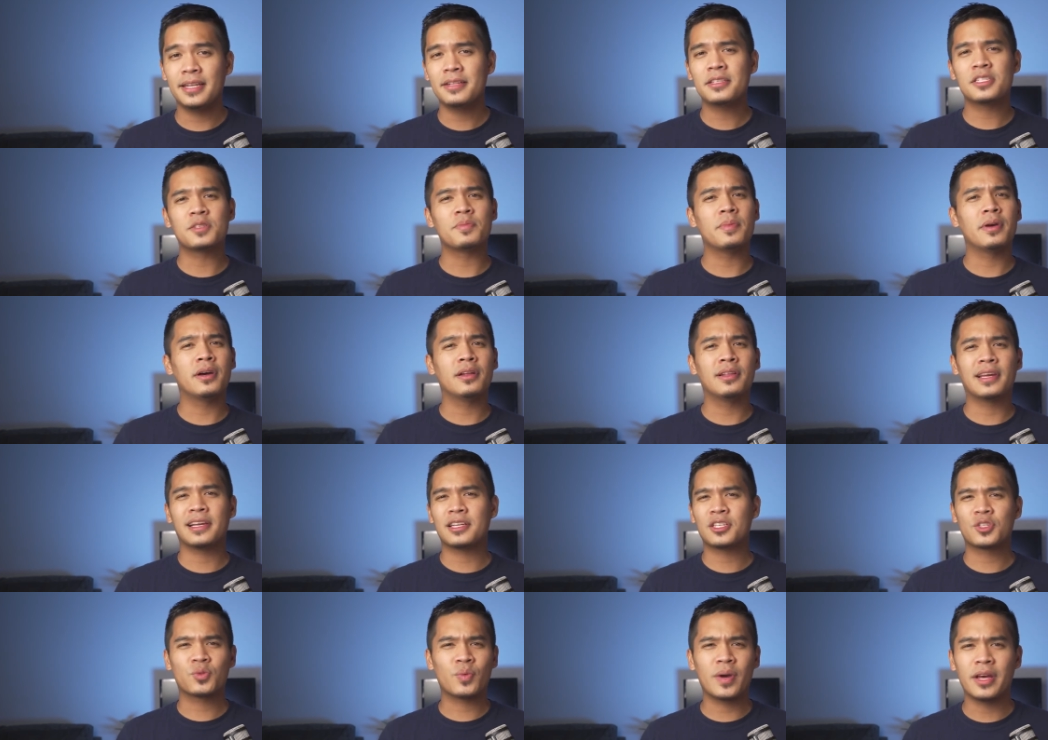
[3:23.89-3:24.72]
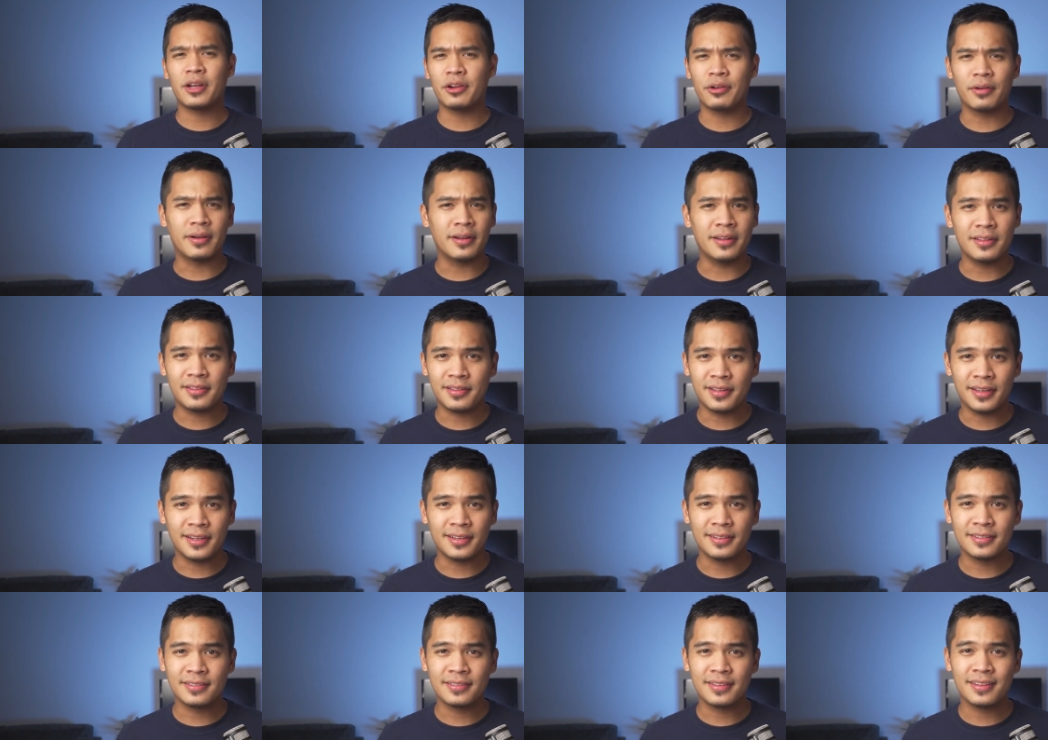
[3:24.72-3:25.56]
It didn't smell like sweat or
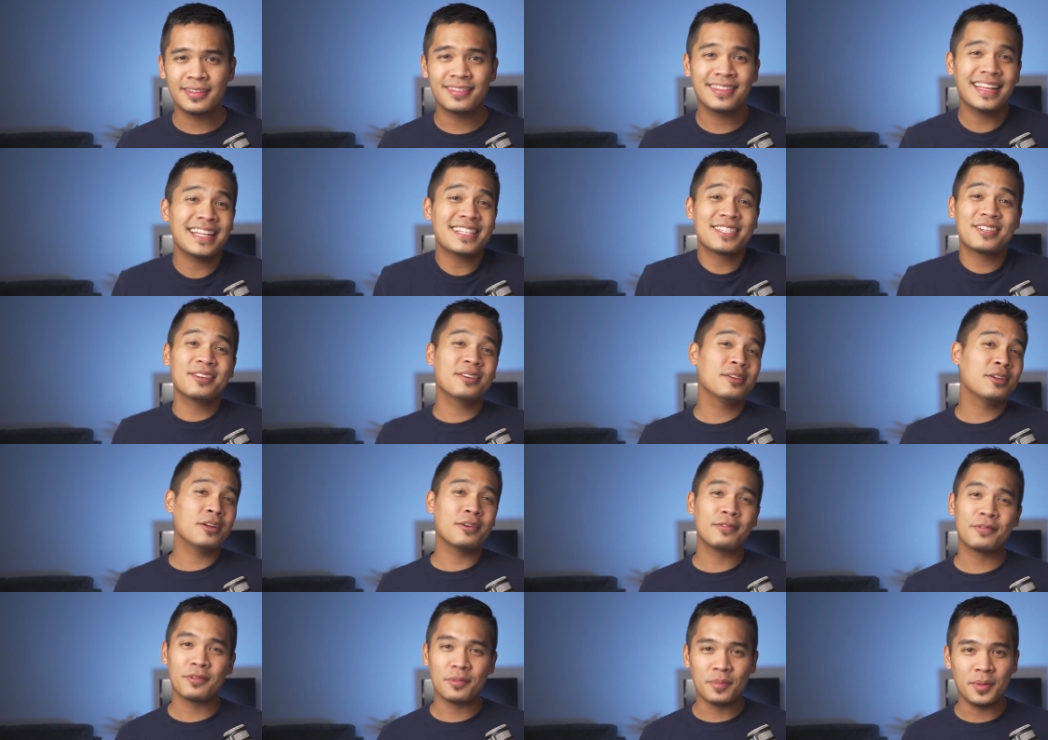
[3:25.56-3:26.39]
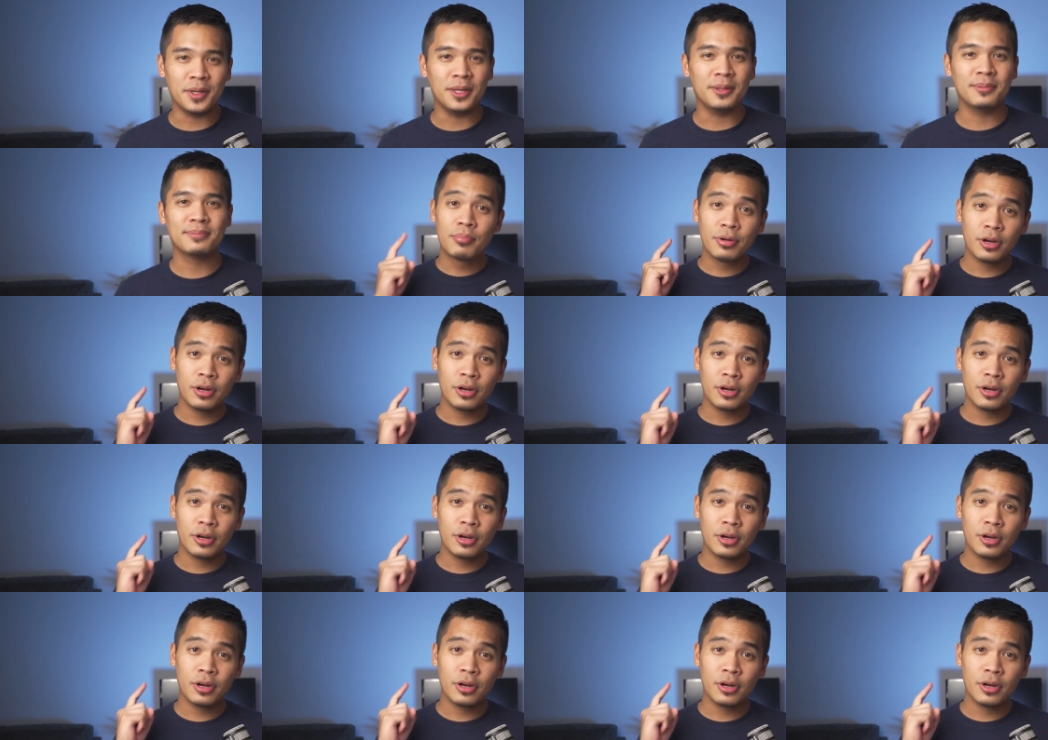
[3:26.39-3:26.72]
anything, and that's good enough for me.